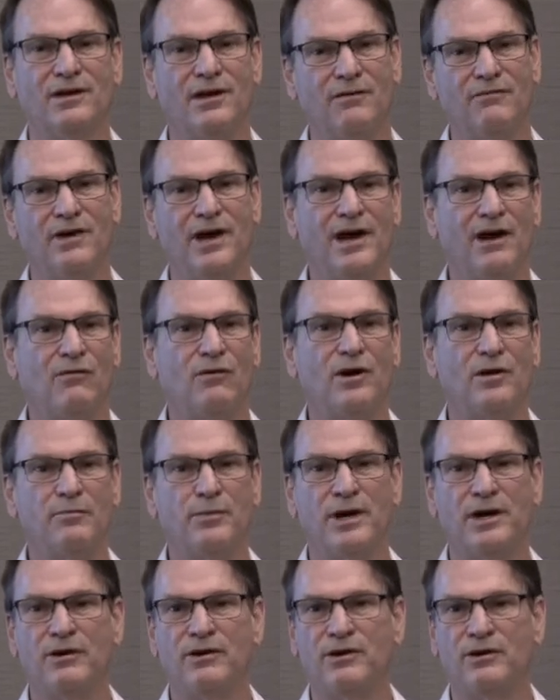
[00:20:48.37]
of how our
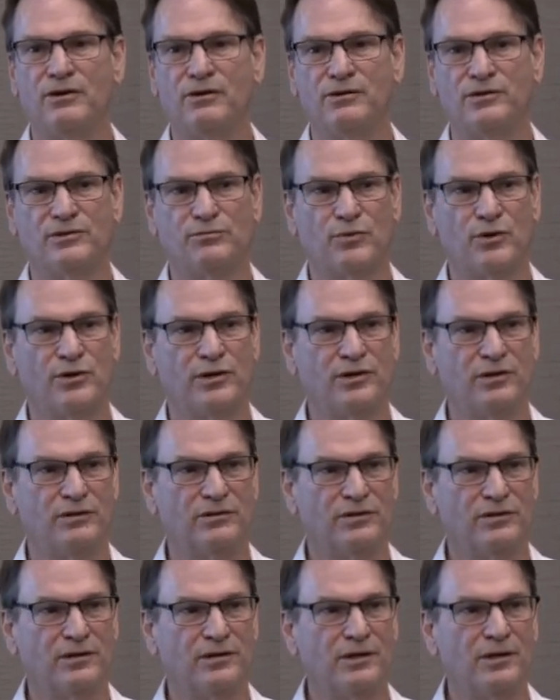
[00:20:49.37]
peridot is produced.